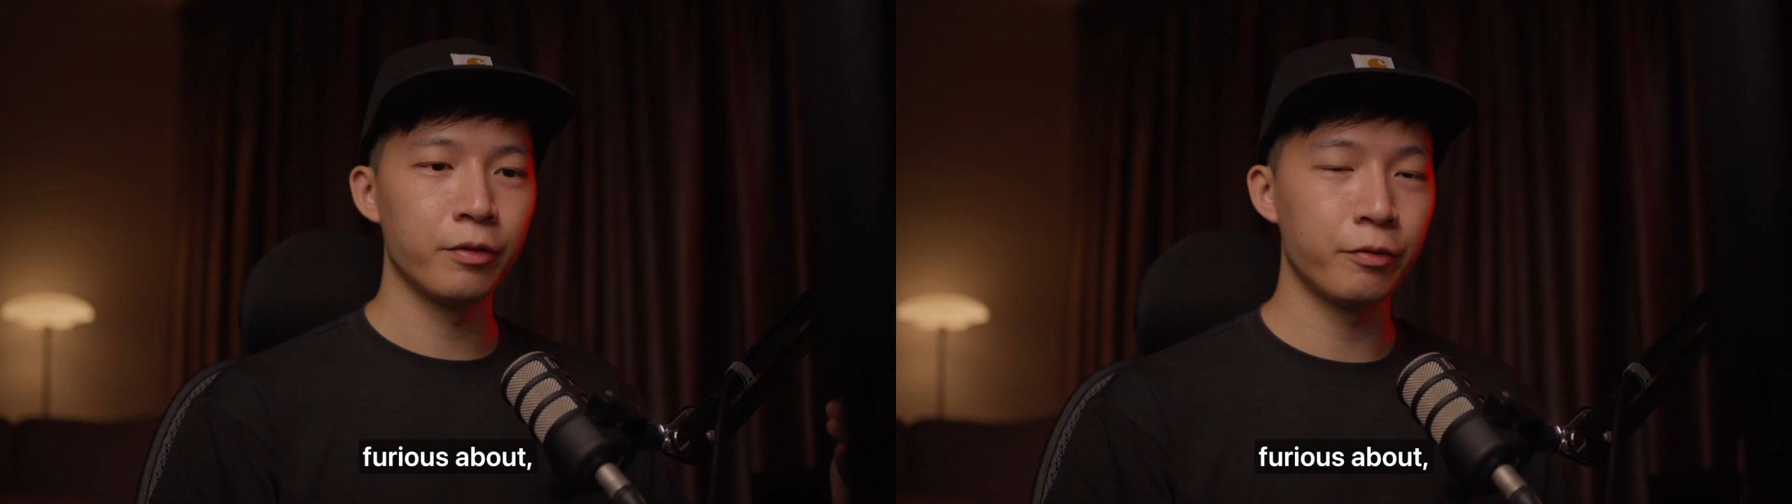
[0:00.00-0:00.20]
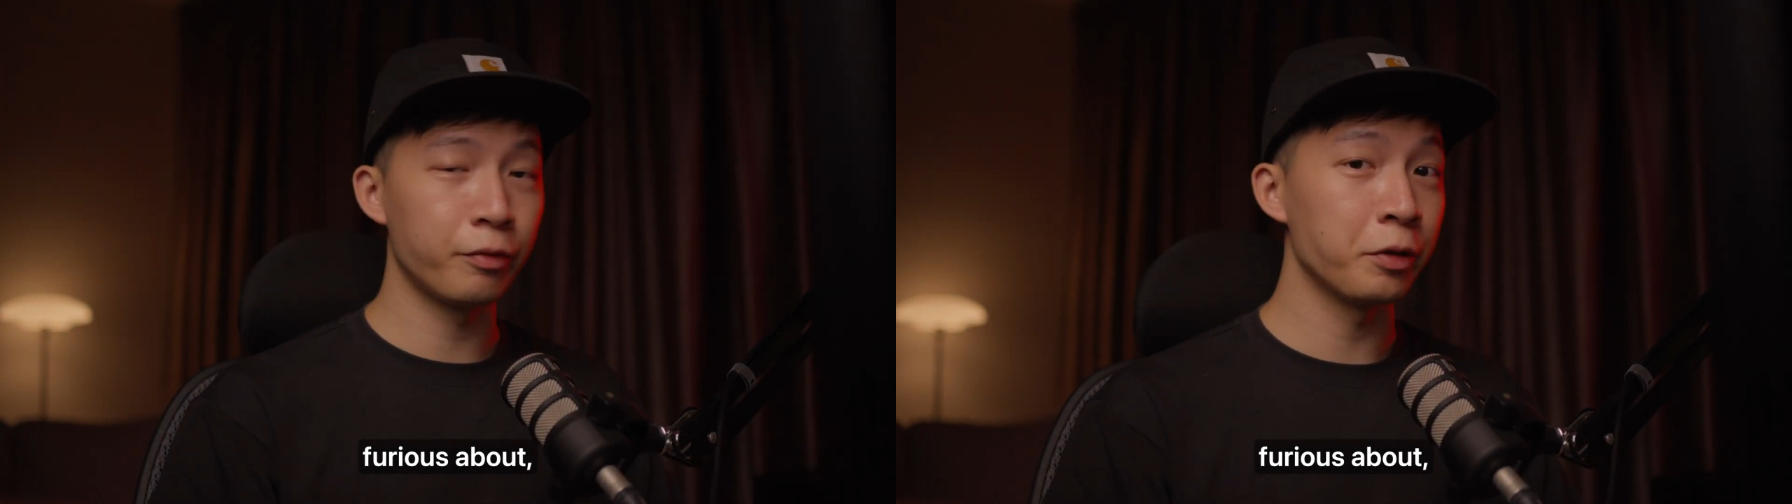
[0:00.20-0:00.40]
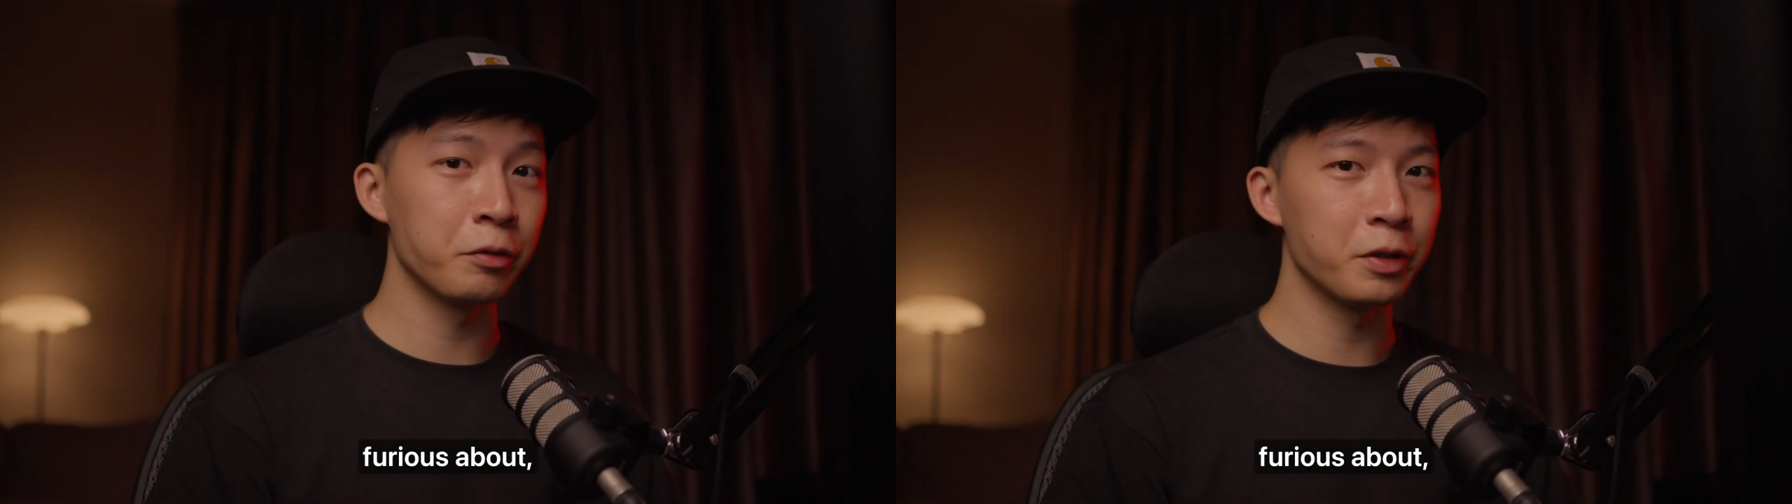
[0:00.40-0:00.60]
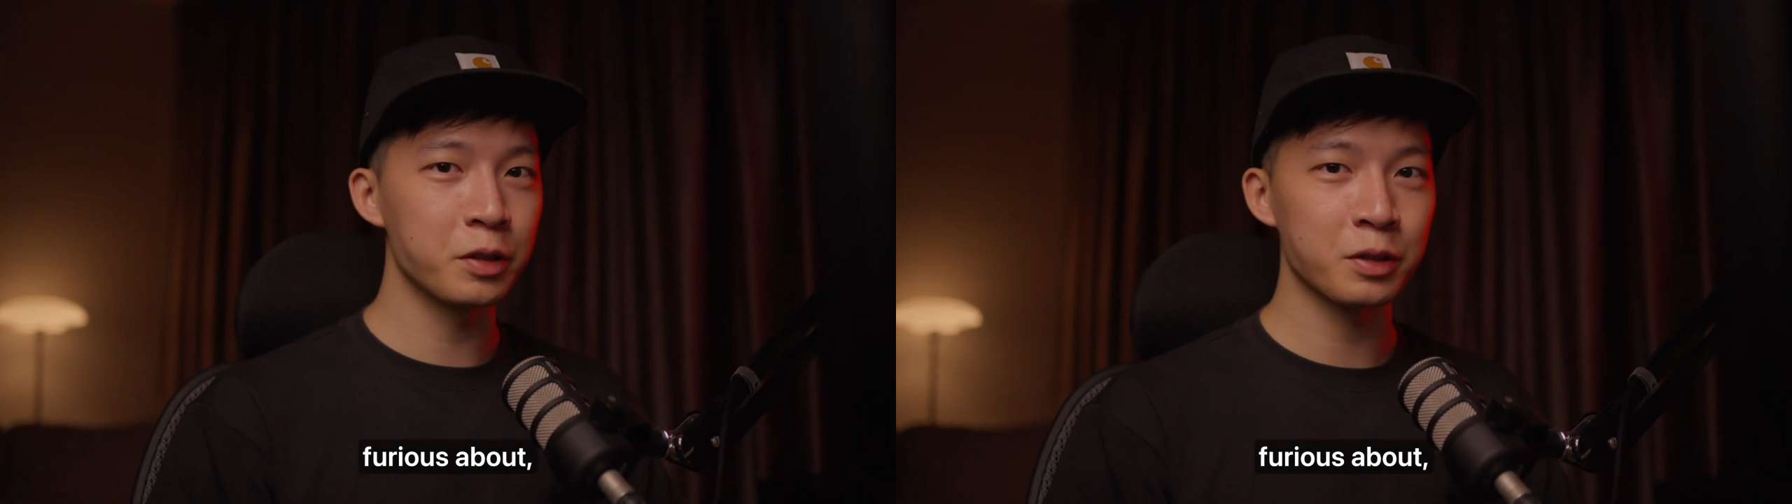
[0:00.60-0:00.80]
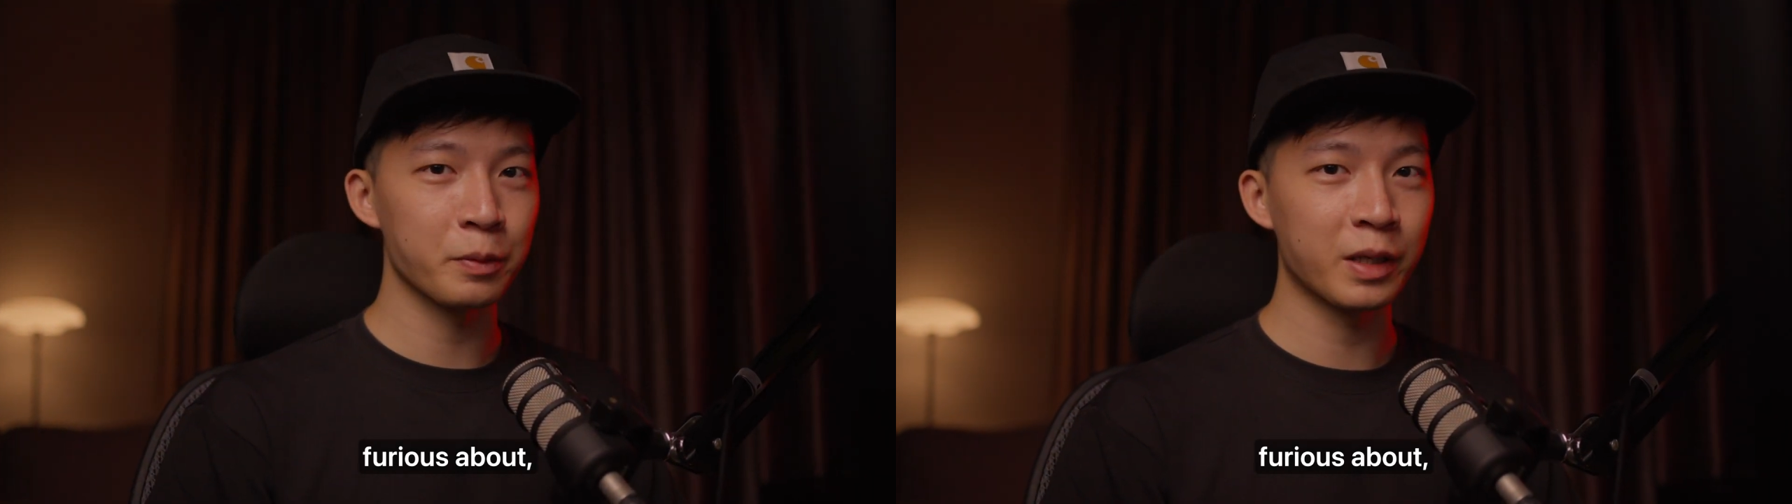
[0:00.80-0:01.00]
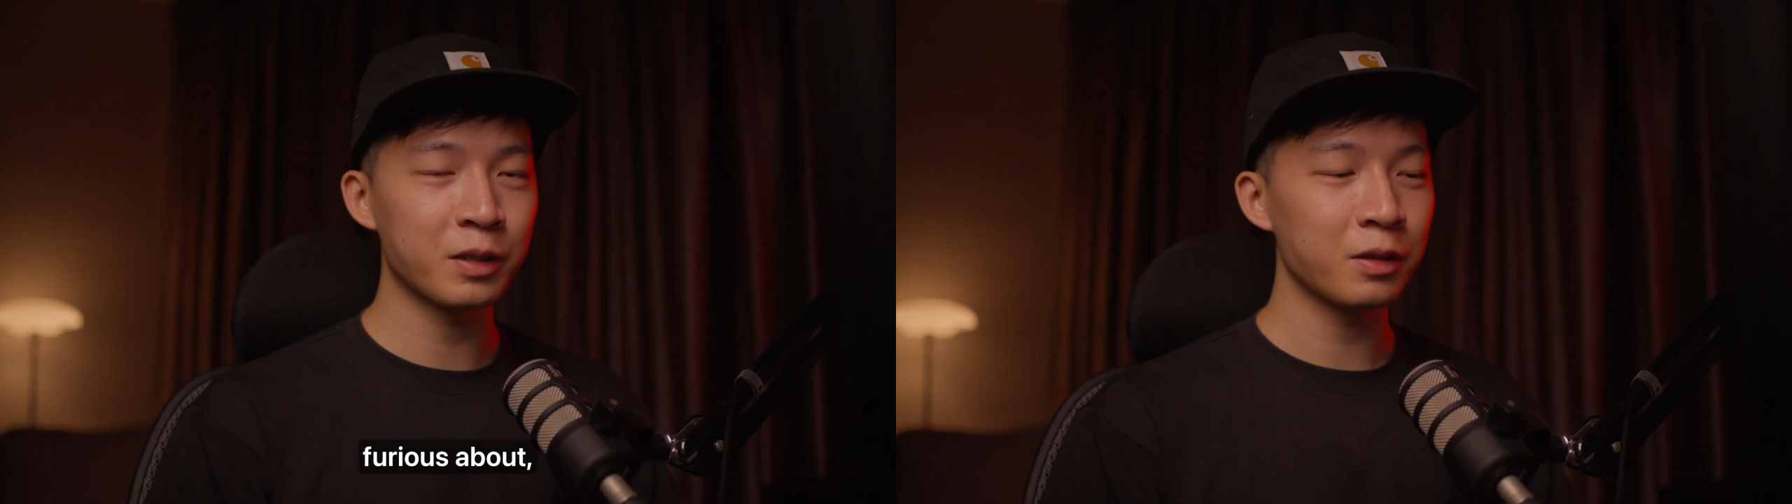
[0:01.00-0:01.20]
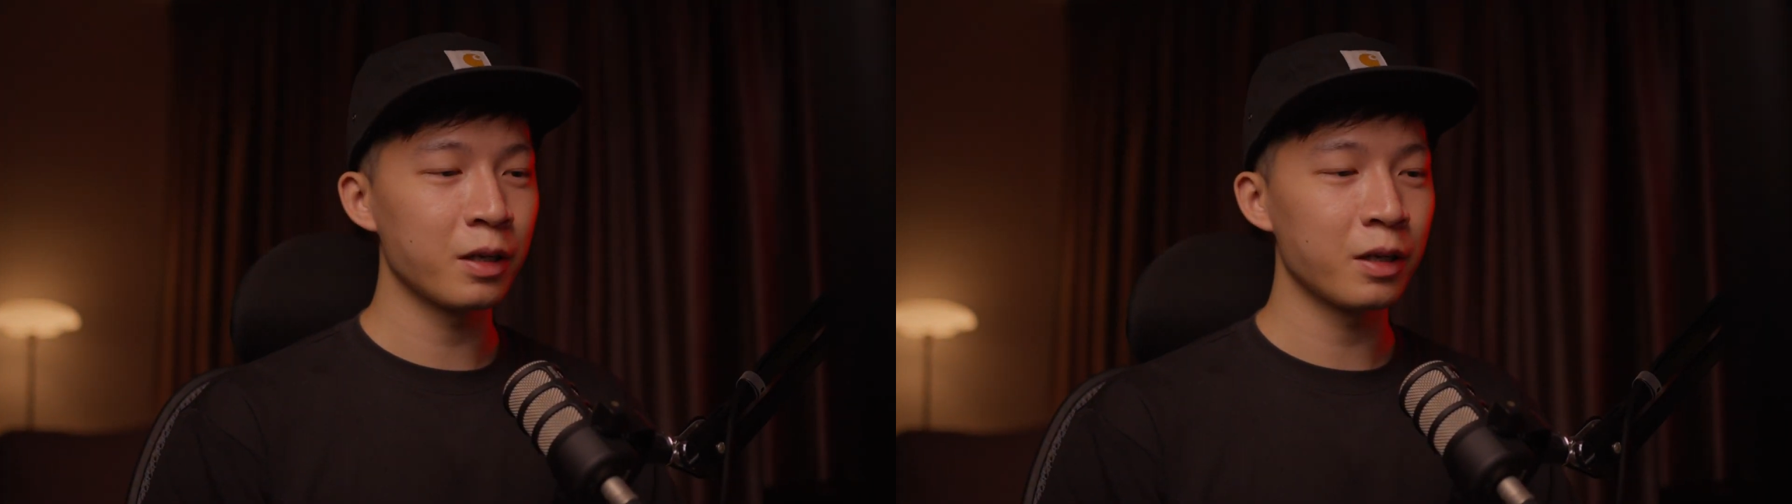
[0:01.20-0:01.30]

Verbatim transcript: furious about.